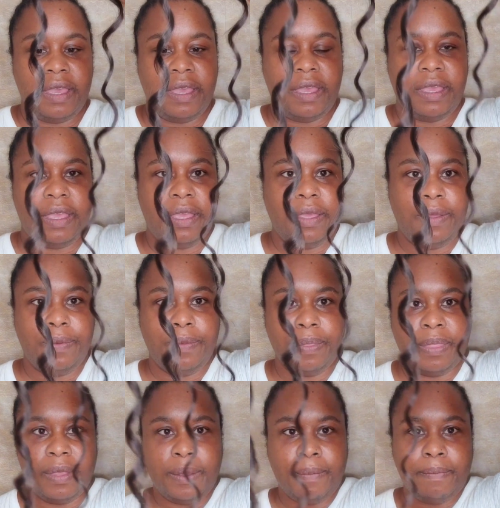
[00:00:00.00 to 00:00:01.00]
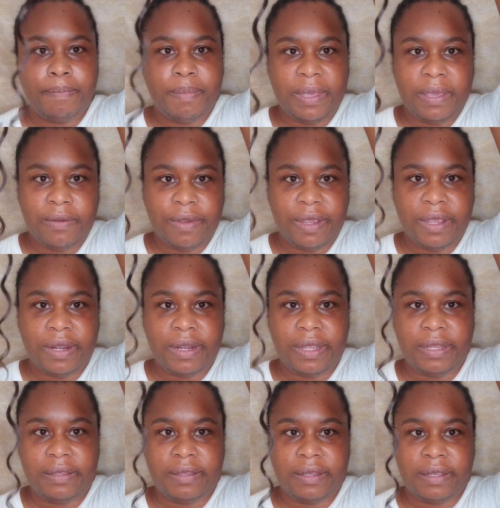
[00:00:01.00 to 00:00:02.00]
that I'm going to have a big
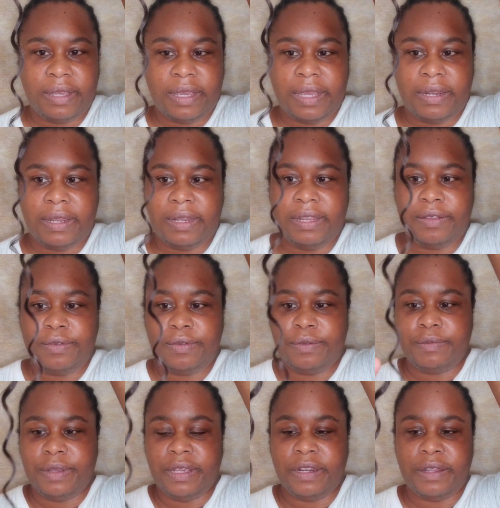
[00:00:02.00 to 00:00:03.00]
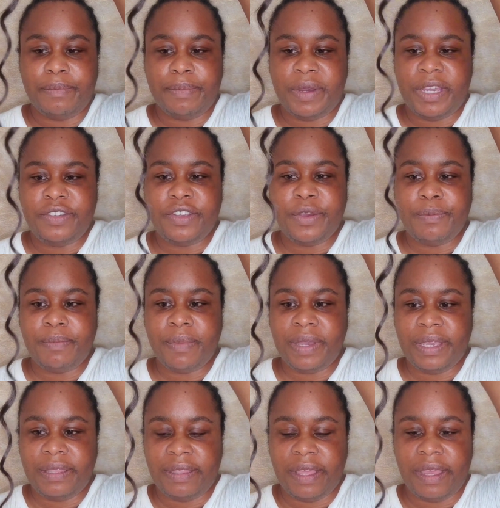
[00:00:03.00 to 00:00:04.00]
ringlet and a little ringlet, but I don't
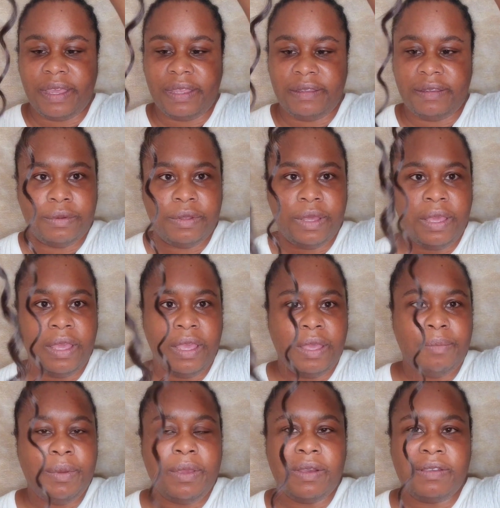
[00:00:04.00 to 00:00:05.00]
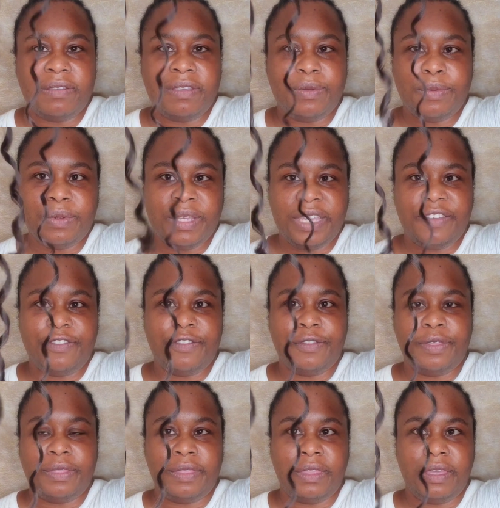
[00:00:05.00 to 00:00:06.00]
mind that because it will
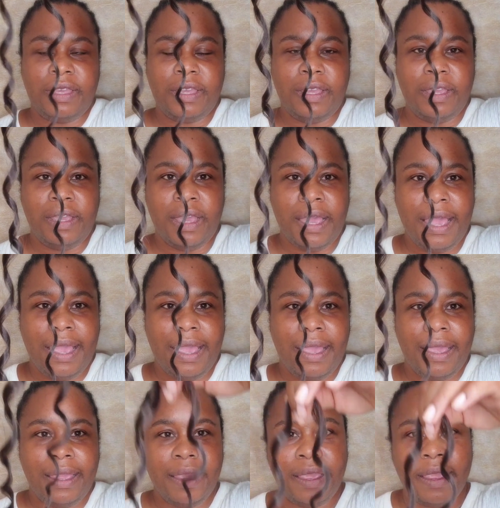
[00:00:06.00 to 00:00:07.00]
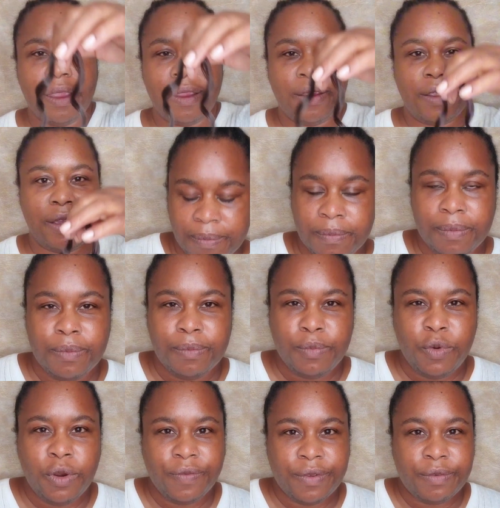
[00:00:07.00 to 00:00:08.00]
give the hair
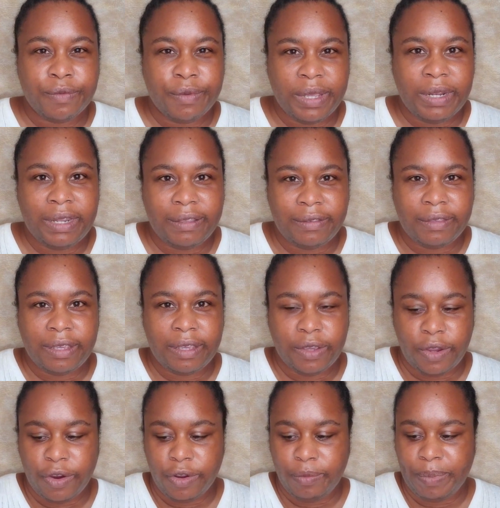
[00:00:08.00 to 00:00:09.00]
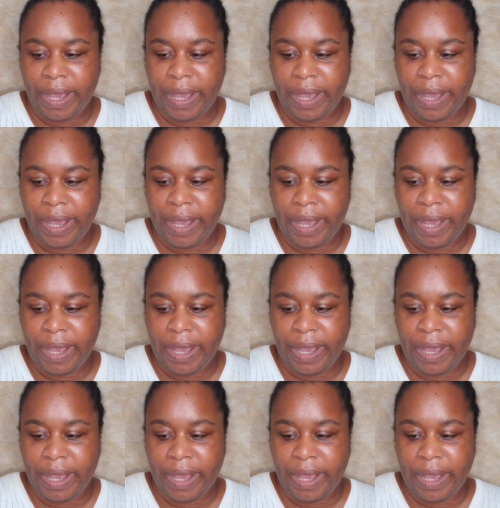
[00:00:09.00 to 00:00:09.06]
more of a realistic curl